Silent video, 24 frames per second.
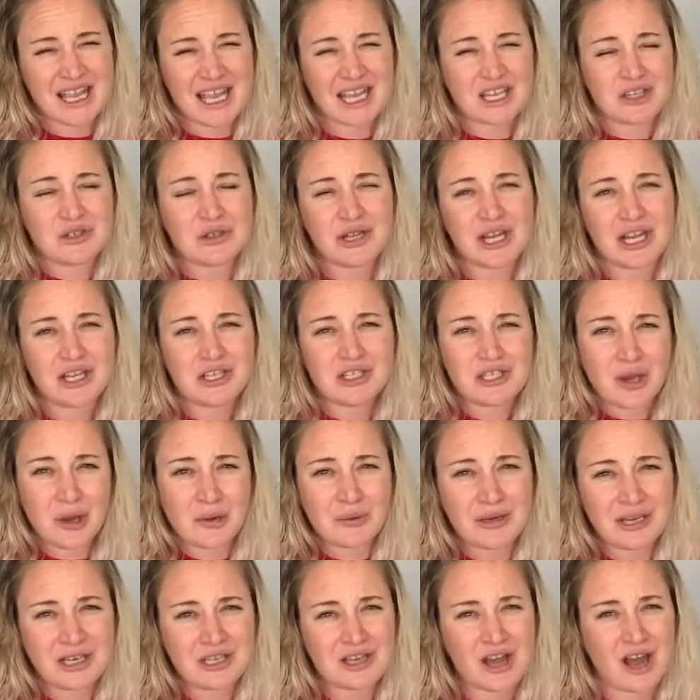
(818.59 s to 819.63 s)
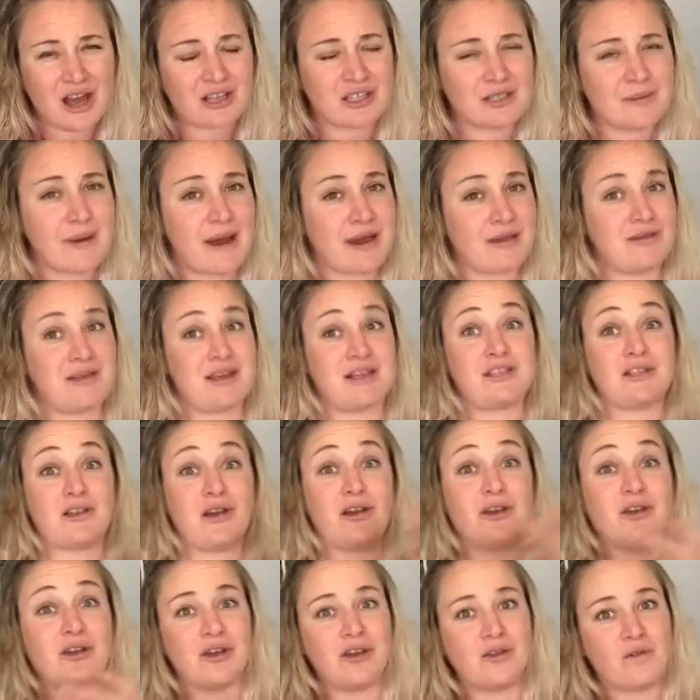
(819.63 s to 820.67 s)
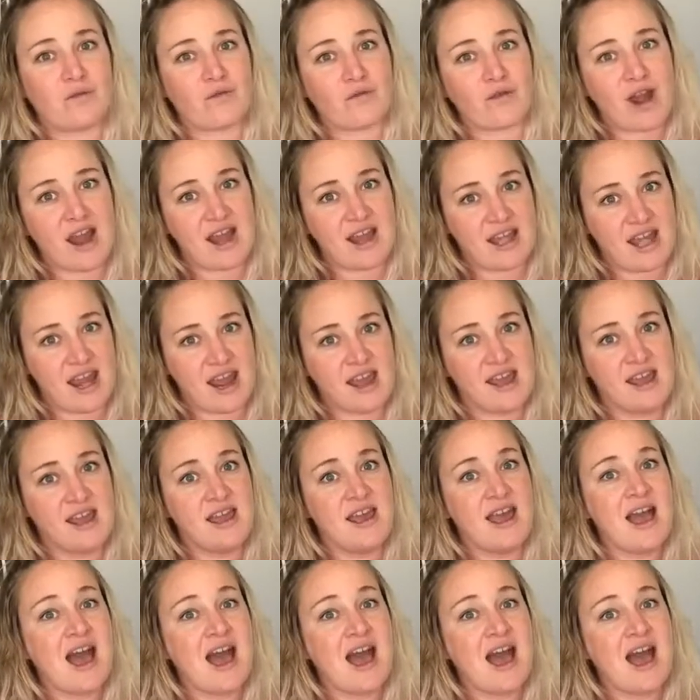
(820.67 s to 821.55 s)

Andrea and Tony talked about this on Good Friday,